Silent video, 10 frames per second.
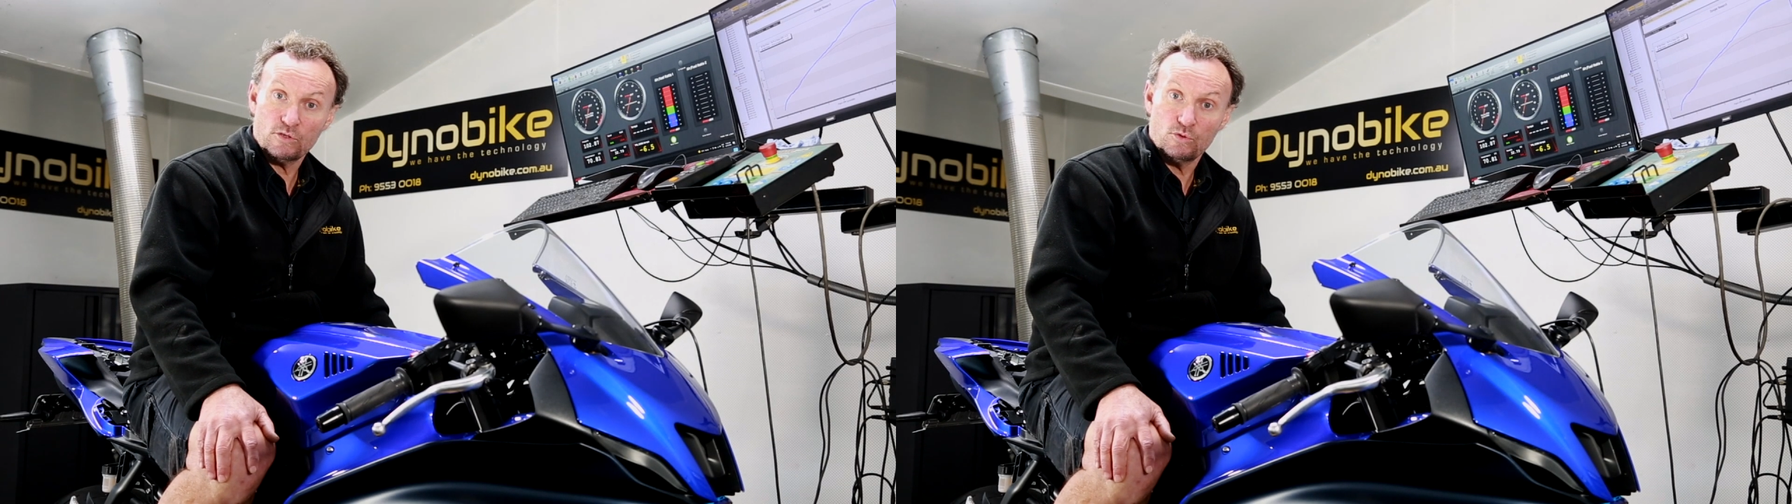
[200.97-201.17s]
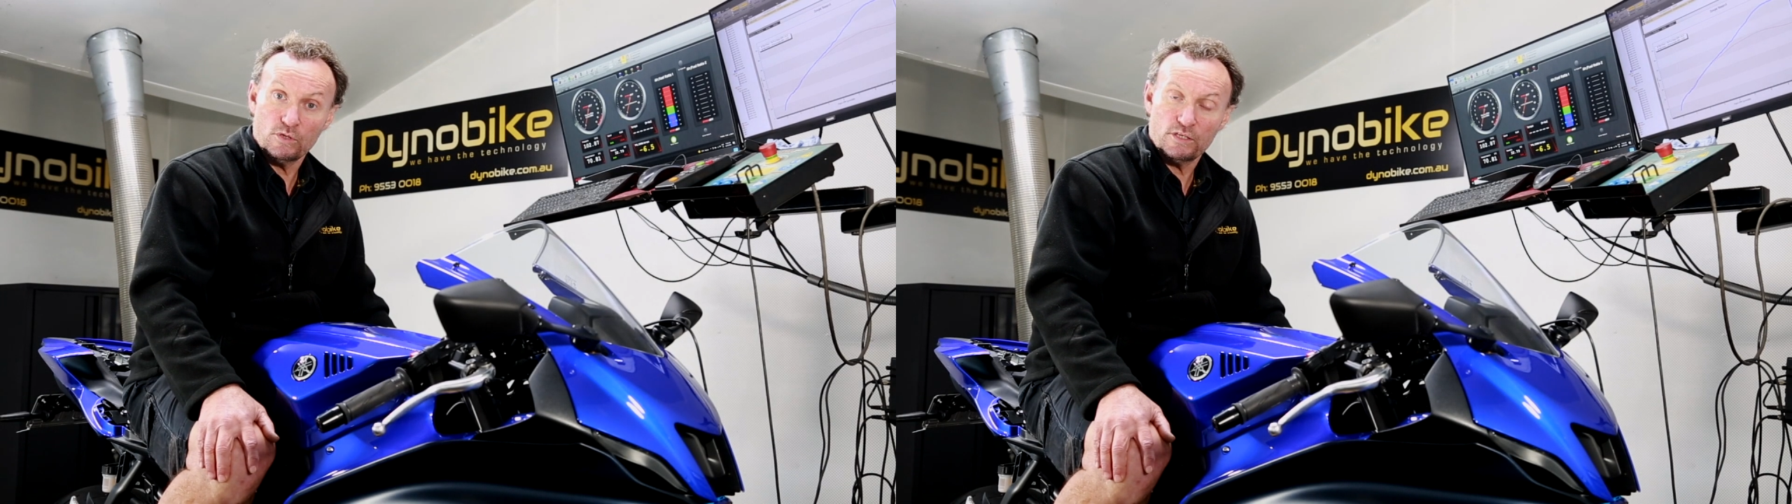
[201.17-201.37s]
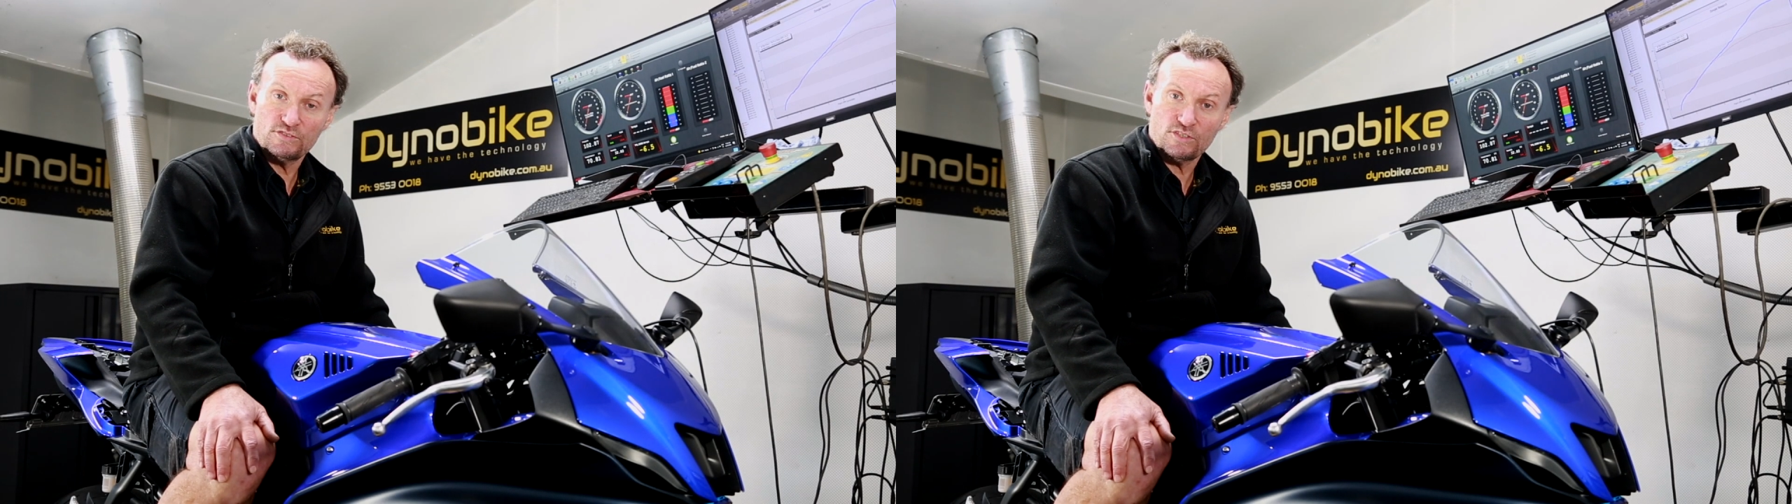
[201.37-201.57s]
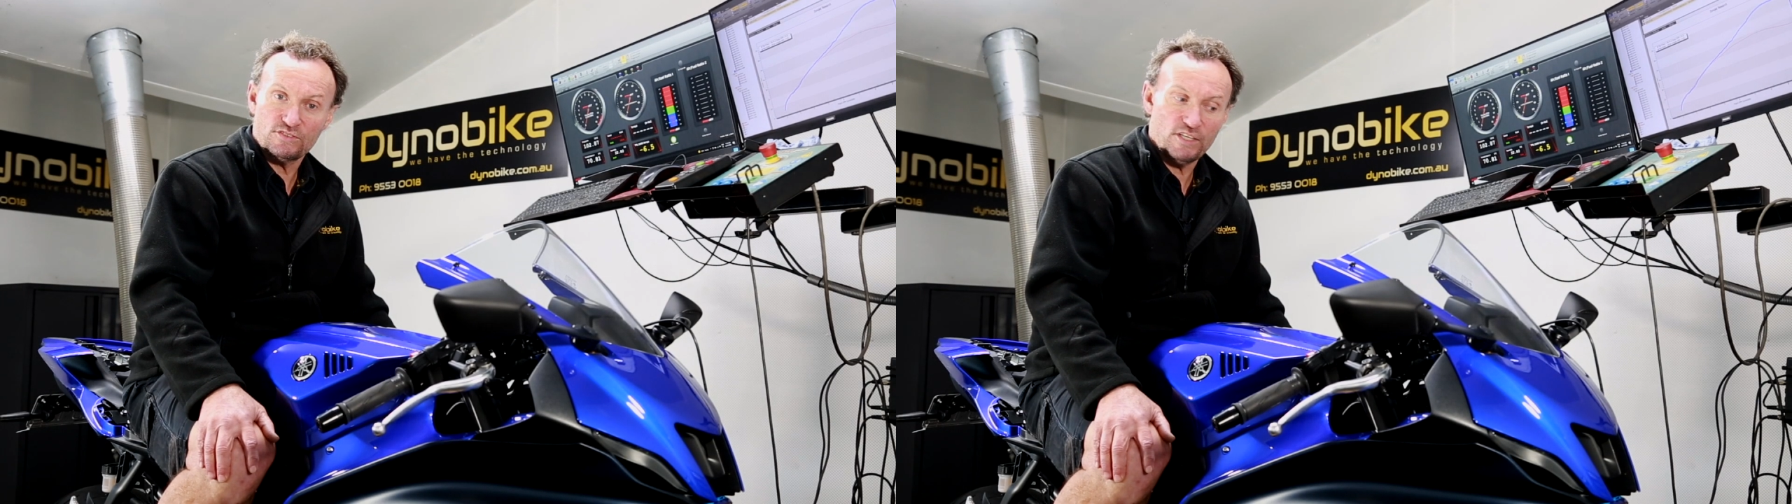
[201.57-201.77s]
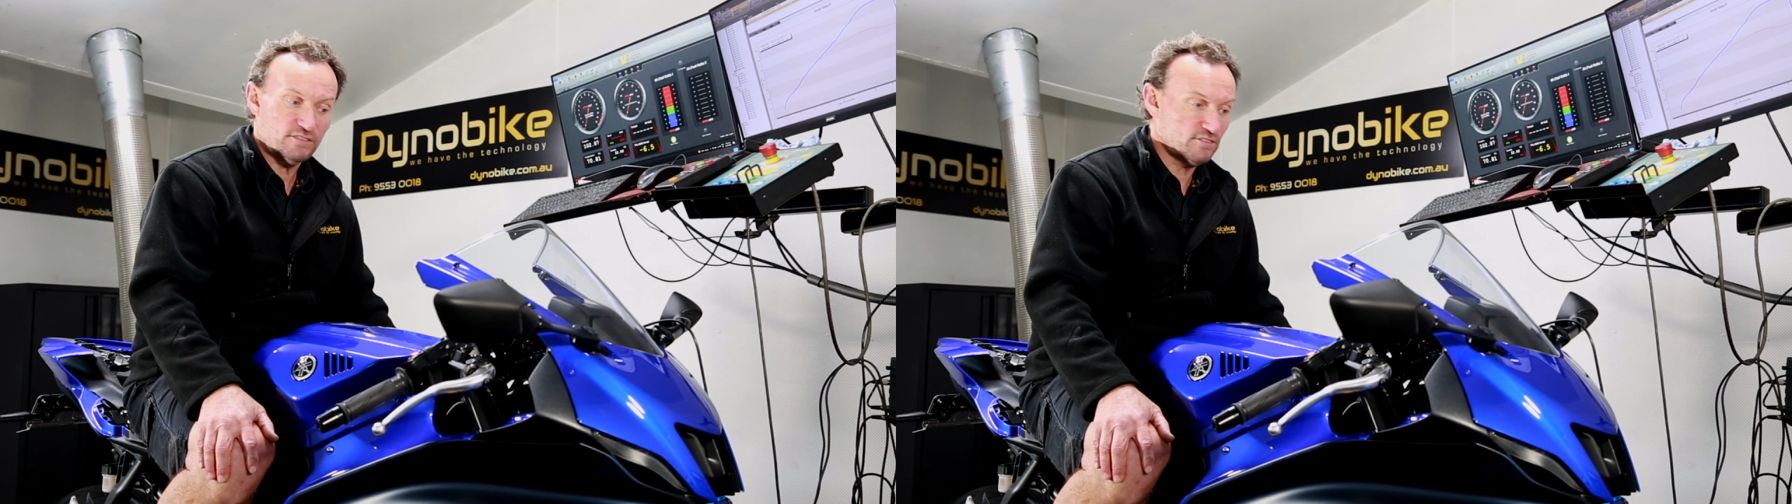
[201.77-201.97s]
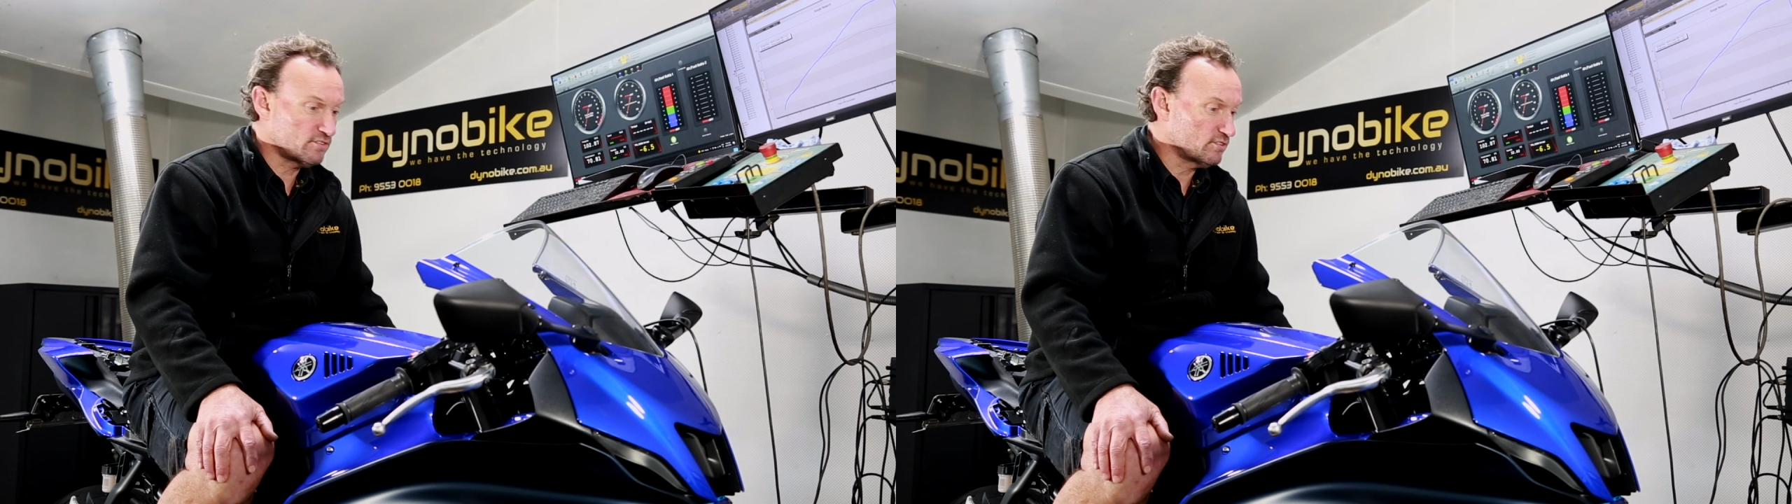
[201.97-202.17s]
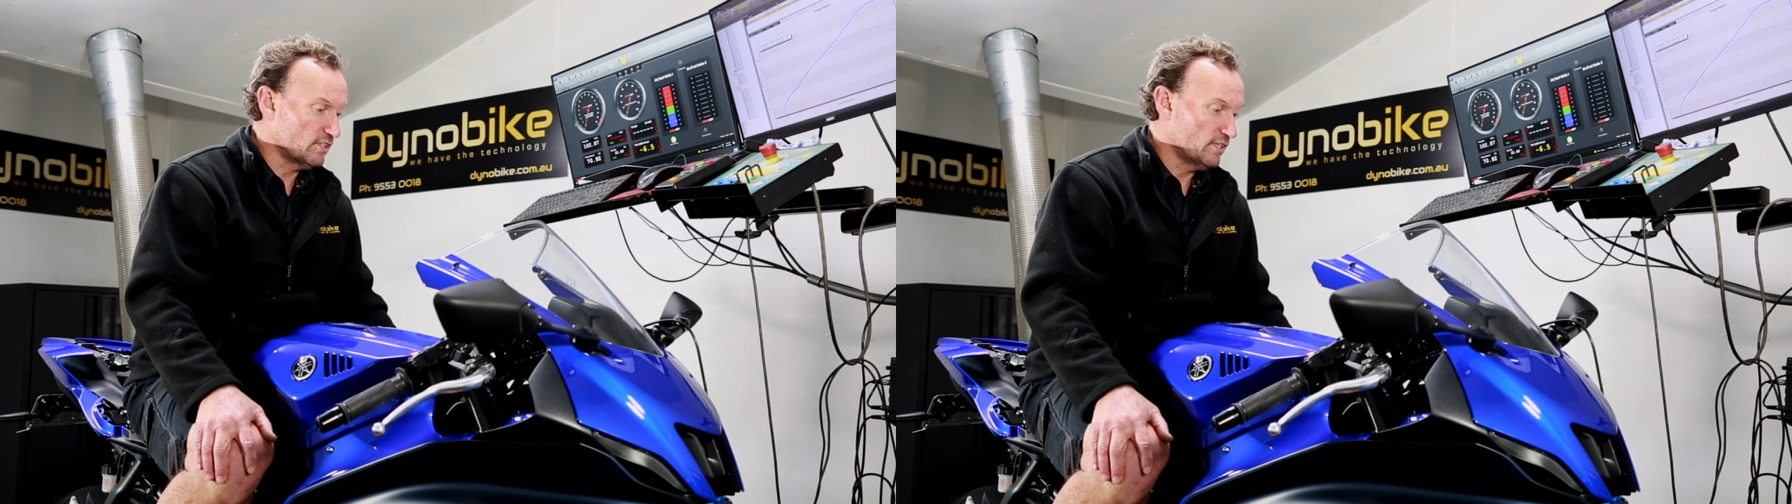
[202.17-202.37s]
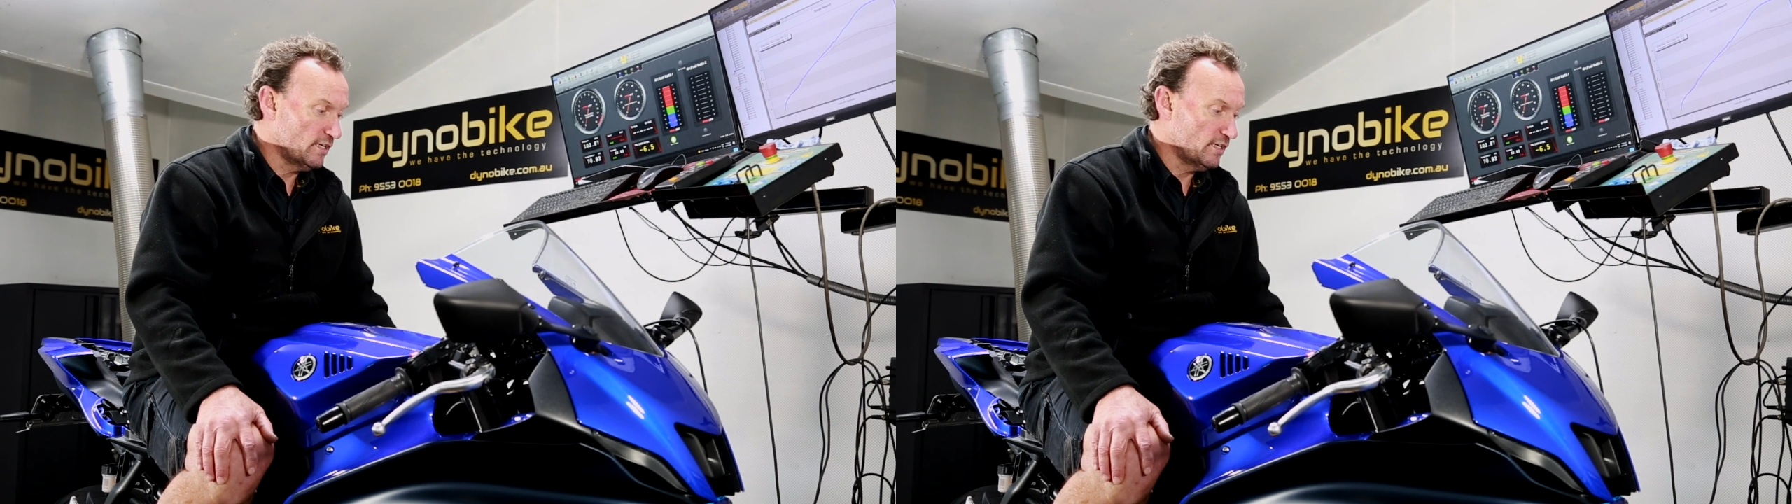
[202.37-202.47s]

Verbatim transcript: call it a success,